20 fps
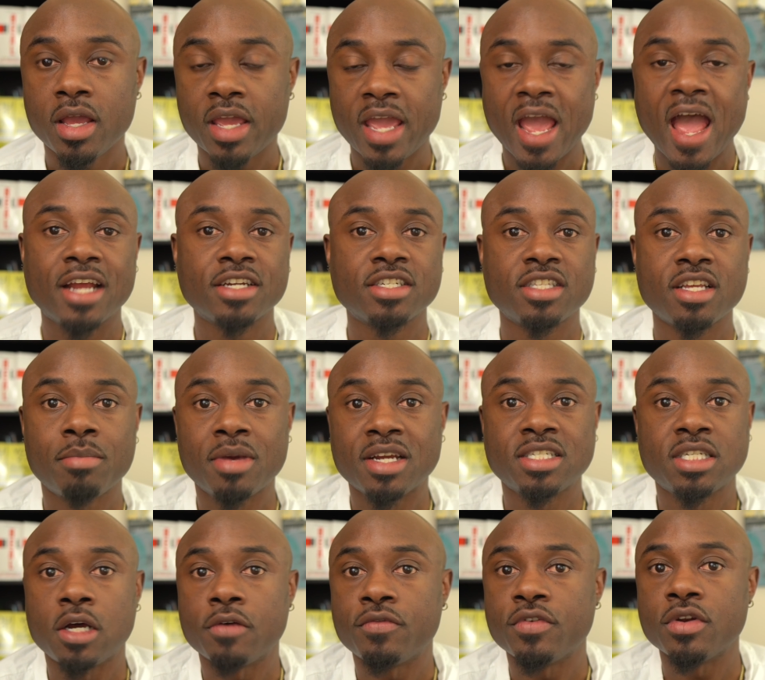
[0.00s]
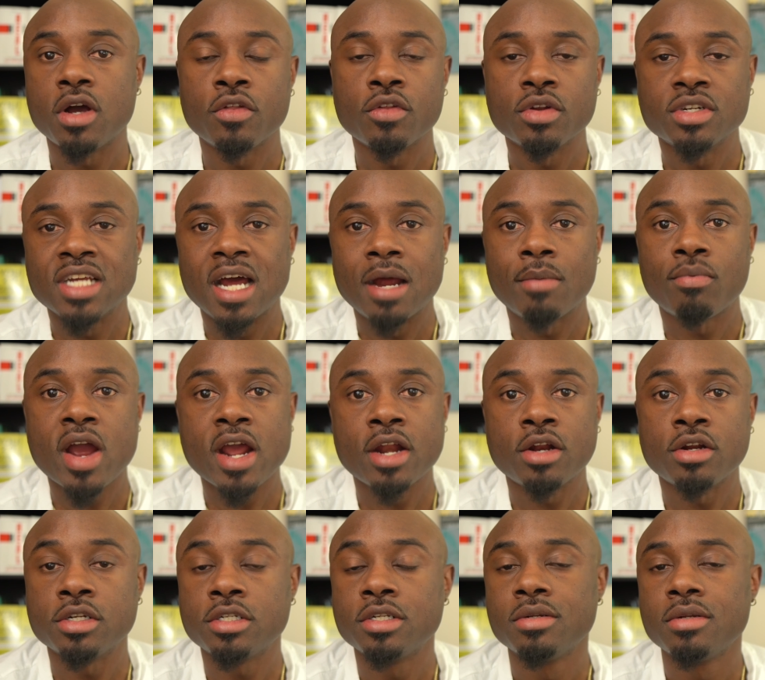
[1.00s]
cash that myself and other top
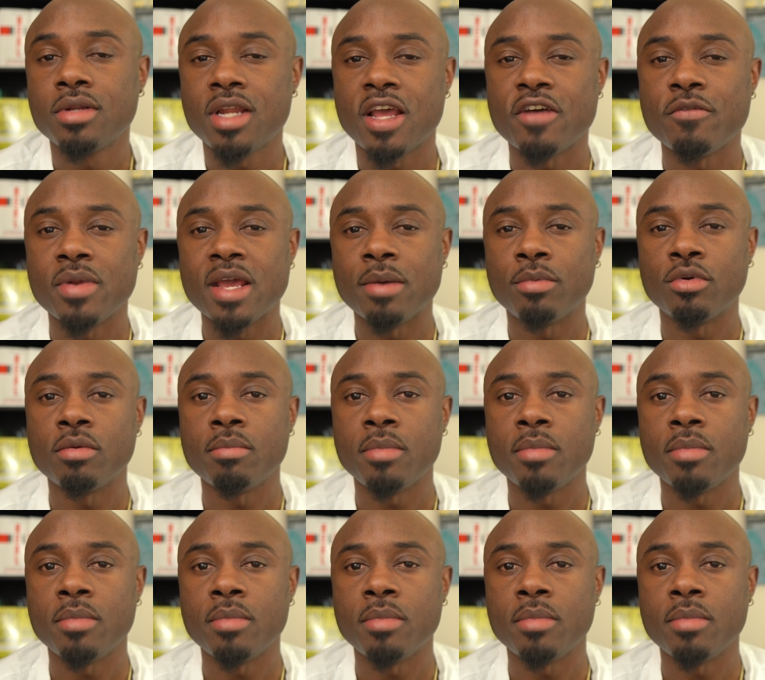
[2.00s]
writers have been able to